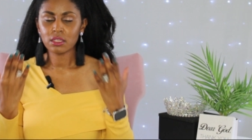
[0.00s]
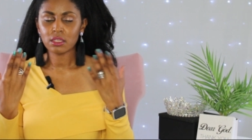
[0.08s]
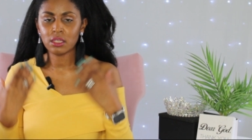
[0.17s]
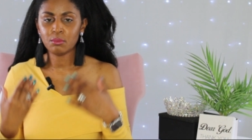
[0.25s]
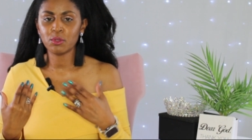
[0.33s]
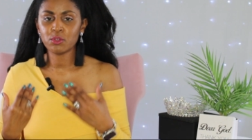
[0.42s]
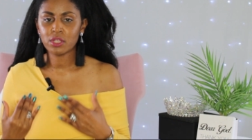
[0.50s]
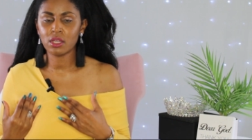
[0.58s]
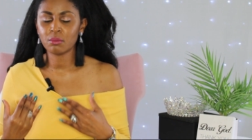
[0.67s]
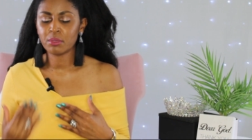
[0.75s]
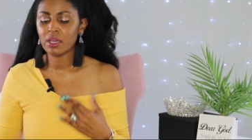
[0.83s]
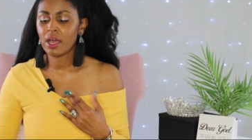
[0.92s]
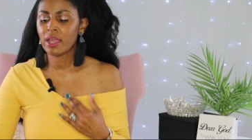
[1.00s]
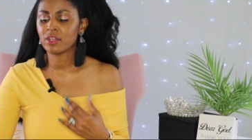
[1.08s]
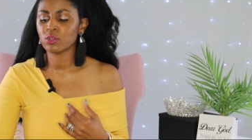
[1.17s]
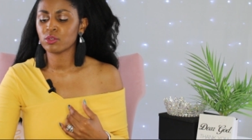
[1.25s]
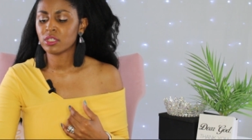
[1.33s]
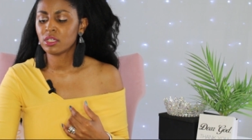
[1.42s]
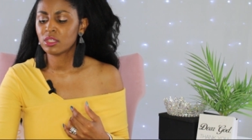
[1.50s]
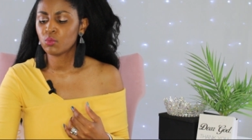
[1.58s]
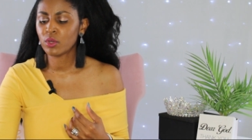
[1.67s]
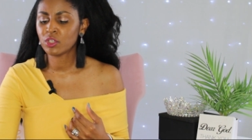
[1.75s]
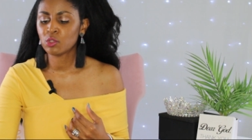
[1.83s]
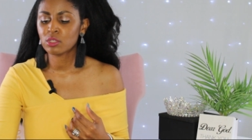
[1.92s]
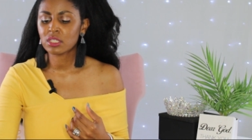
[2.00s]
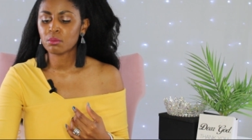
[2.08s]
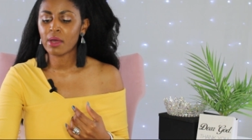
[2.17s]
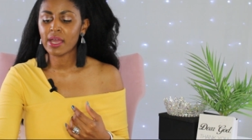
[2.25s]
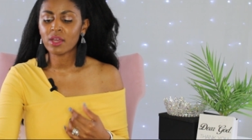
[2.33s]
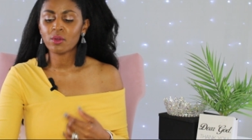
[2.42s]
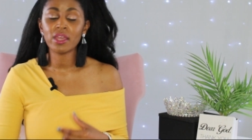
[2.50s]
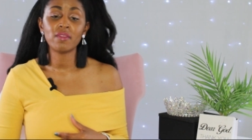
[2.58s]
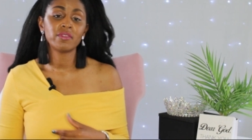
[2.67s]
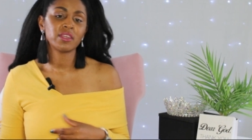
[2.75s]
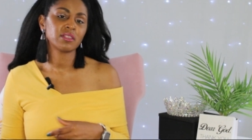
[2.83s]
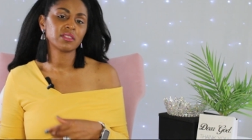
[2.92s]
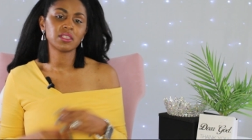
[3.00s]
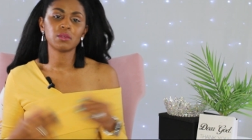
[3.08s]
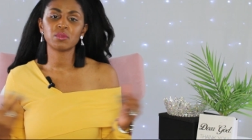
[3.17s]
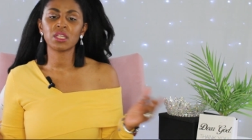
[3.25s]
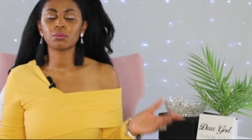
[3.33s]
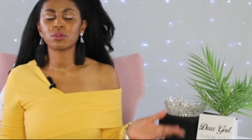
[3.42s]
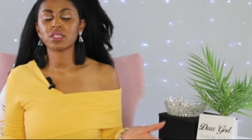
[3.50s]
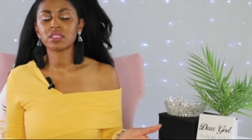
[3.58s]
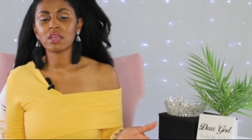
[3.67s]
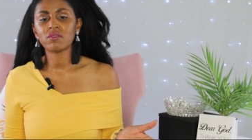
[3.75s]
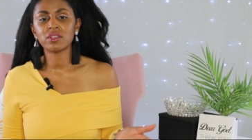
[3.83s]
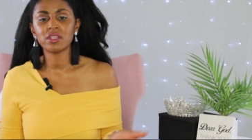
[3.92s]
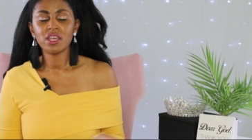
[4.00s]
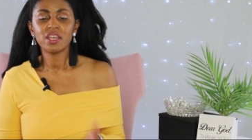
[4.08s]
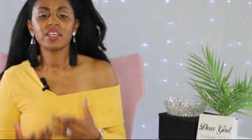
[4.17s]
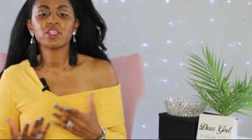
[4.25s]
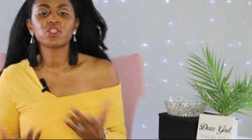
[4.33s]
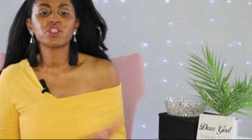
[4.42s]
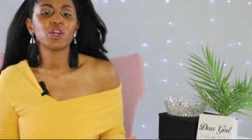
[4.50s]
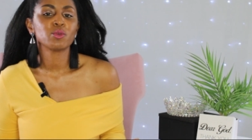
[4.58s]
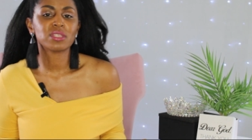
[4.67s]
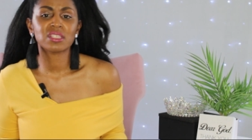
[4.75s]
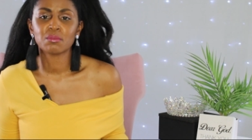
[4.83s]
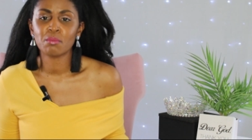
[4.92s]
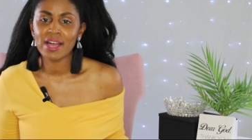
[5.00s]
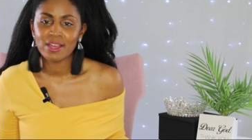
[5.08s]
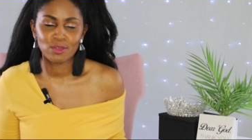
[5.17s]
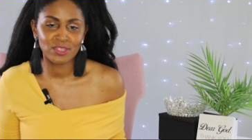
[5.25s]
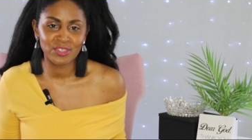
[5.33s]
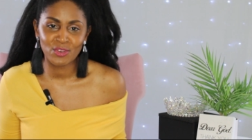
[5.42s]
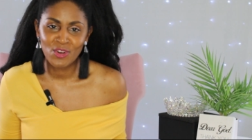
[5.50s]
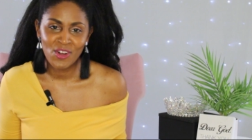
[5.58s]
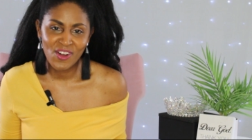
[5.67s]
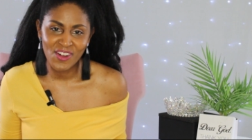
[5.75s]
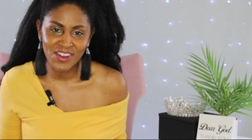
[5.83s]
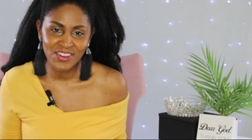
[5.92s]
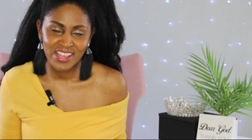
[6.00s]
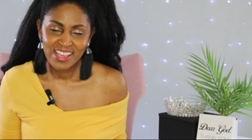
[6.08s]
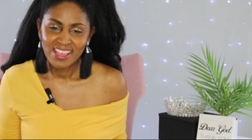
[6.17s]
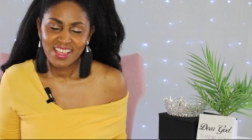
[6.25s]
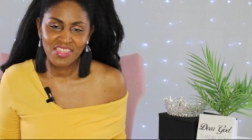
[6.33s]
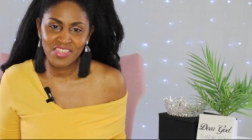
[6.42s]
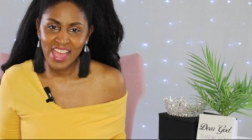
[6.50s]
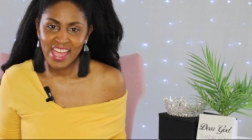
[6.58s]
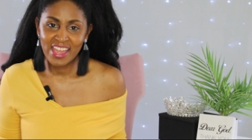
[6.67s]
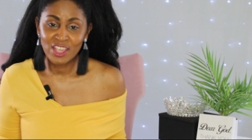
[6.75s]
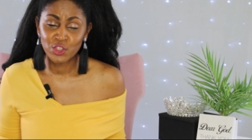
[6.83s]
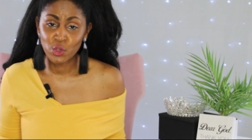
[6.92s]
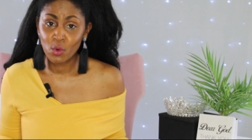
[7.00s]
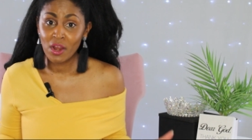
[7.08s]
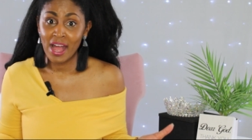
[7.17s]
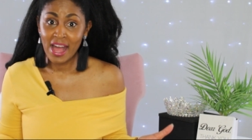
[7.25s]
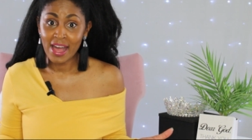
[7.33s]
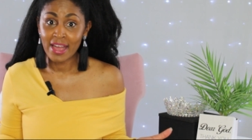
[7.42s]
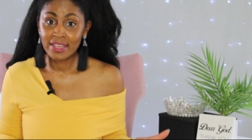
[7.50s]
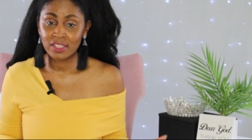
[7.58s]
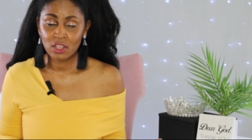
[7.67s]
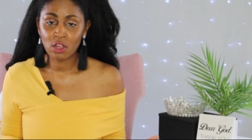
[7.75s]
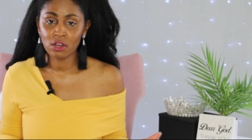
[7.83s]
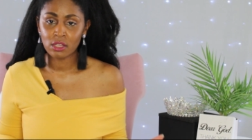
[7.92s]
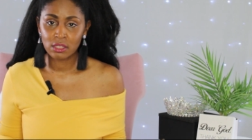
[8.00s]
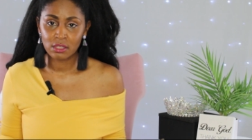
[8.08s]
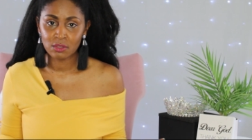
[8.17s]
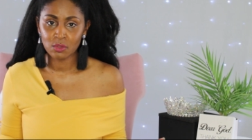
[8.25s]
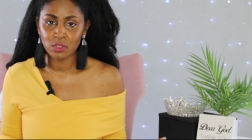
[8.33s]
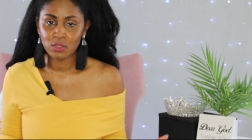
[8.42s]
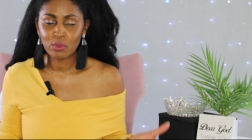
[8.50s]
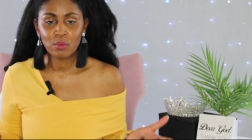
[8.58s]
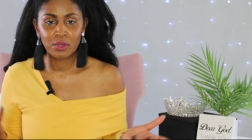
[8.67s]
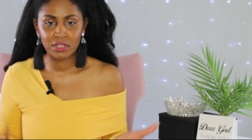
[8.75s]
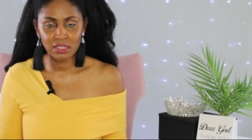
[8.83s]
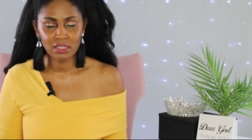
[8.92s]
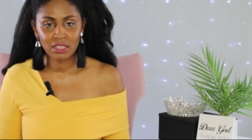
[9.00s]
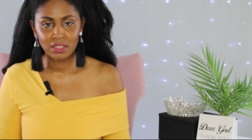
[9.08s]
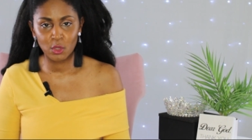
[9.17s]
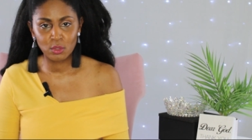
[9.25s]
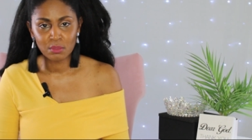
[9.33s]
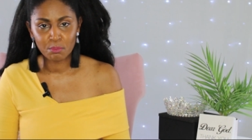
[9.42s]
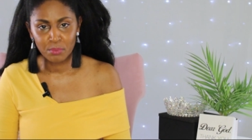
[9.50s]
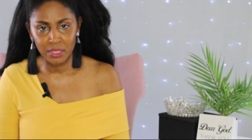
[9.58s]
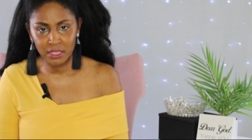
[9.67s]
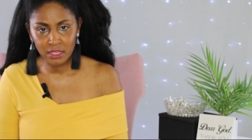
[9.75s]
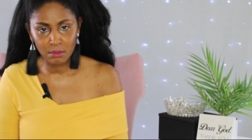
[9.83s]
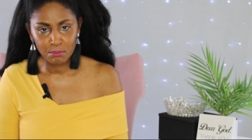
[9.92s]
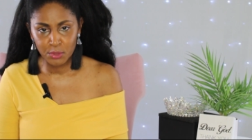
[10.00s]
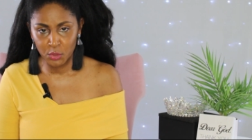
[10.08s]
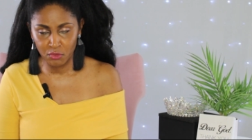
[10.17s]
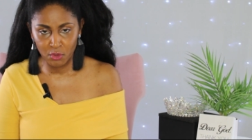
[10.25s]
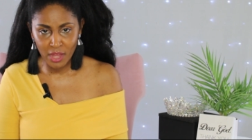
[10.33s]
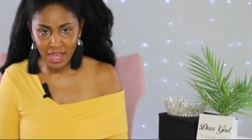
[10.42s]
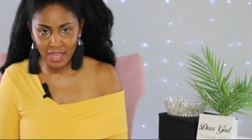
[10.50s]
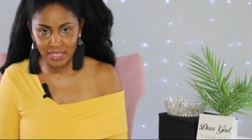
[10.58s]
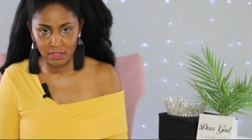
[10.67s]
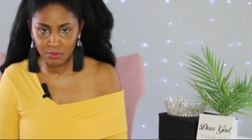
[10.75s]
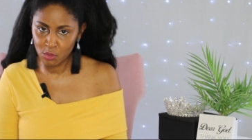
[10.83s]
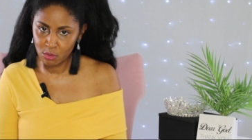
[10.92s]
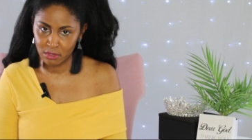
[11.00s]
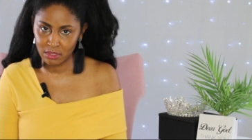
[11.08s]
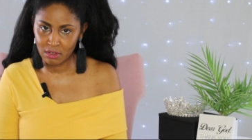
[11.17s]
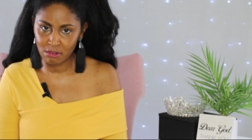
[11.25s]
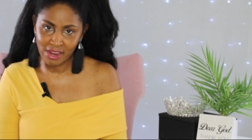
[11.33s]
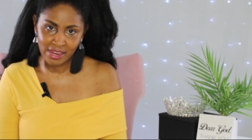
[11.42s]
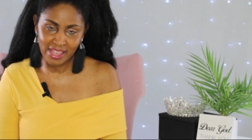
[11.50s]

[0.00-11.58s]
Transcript: Keep your tongue behind your teeth when you smile. And then tip number 7 is don't smile so hard that your eyes are closed. We want to see those big, beautiful eyes of yours, all right?